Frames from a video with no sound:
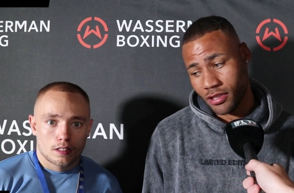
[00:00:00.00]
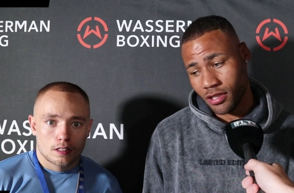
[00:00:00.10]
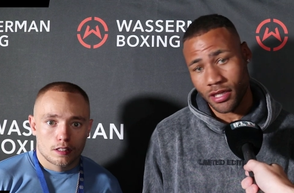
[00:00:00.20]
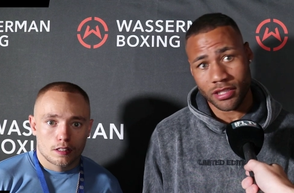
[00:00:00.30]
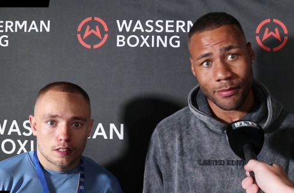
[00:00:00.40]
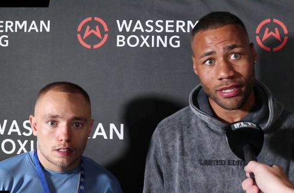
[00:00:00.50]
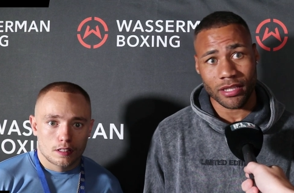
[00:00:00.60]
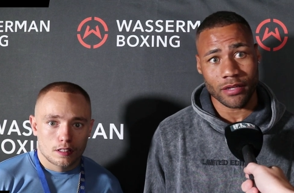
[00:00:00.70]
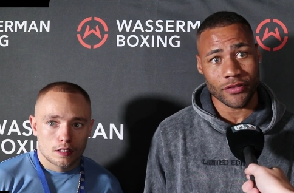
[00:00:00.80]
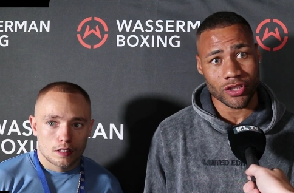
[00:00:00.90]
Speaker 1: He's the, he's the man
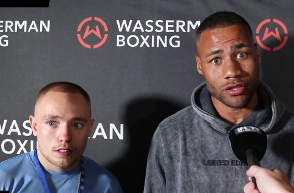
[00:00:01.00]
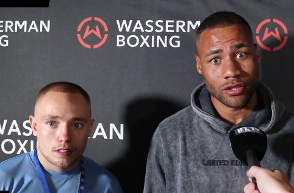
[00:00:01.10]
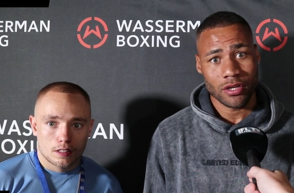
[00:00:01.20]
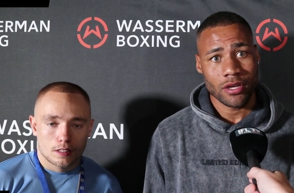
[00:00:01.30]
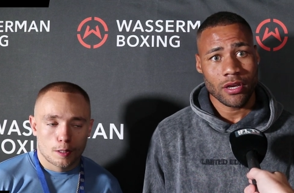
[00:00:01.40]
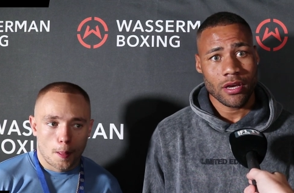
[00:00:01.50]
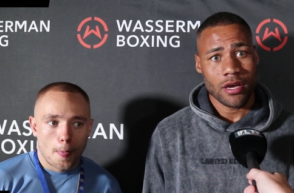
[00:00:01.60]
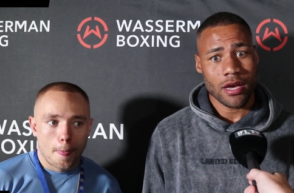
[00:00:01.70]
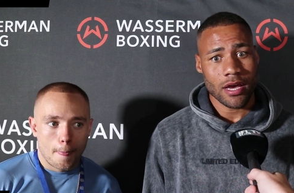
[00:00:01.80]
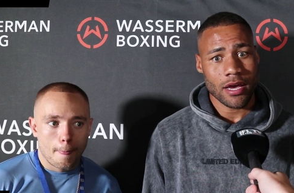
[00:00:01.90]
in the division.
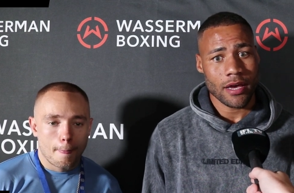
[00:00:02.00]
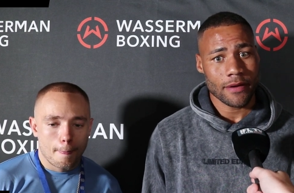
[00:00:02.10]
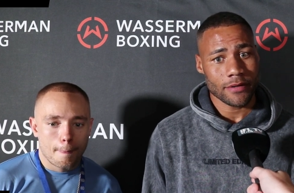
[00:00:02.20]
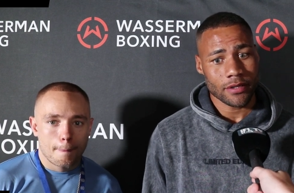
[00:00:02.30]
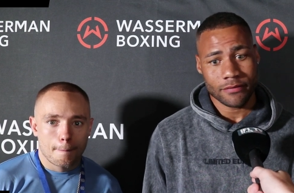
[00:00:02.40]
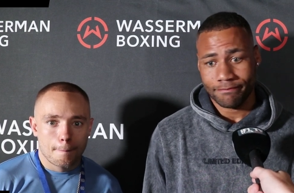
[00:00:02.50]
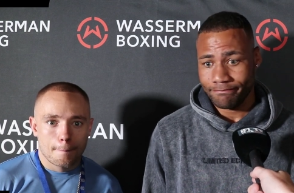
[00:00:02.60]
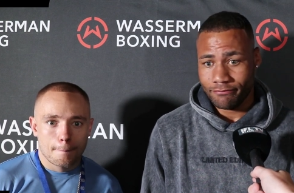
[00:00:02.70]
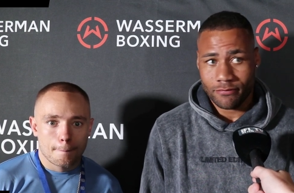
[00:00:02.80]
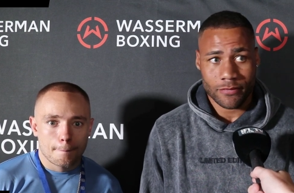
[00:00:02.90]
Uh,
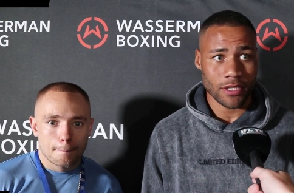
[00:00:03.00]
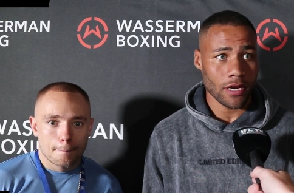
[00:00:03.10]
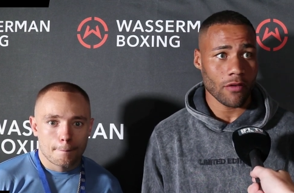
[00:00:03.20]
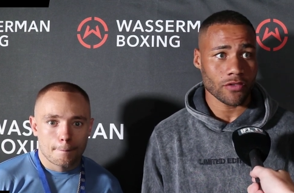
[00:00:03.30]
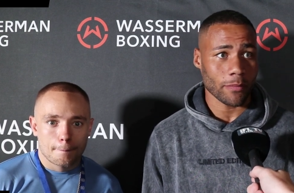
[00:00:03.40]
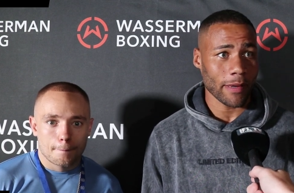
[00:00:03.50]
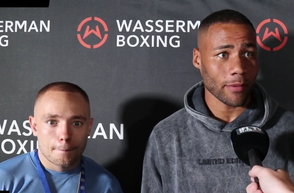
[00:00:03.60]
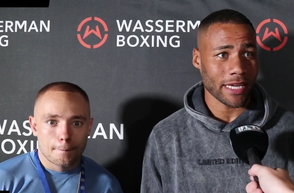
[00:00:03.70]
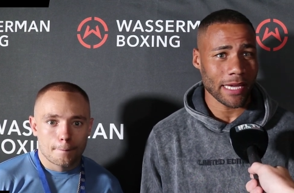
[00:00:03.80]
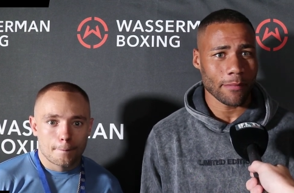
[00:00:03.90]
yeah, obviously
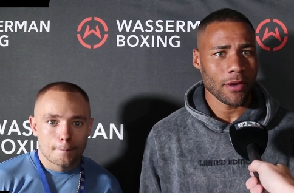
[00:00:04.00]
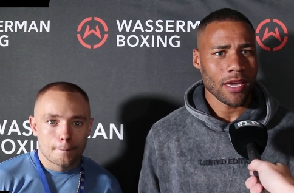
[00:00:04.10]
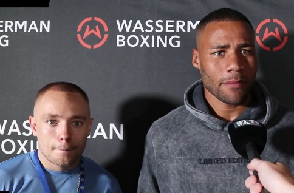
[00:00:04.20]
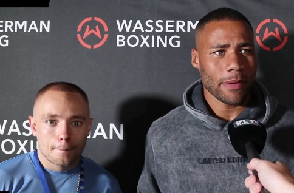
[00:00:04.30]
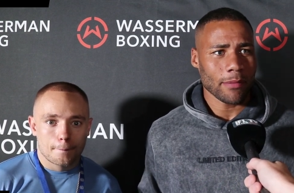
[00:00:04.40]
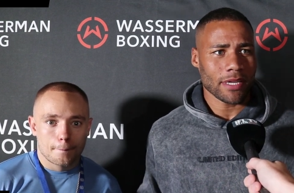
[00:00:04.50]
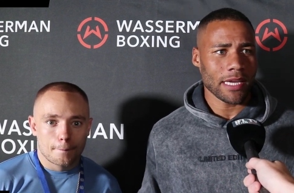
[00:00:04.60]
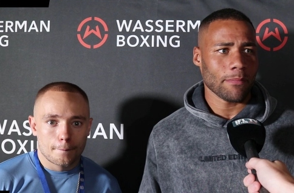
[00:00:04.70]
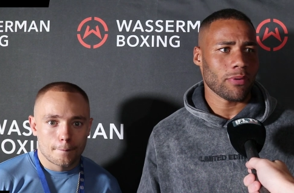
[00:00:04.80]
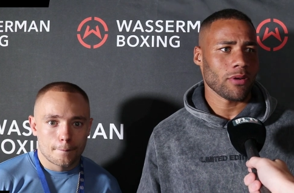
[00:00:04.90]
people keep people
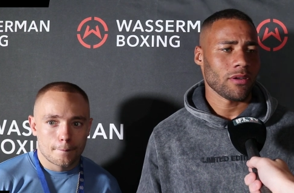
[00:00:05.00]
keep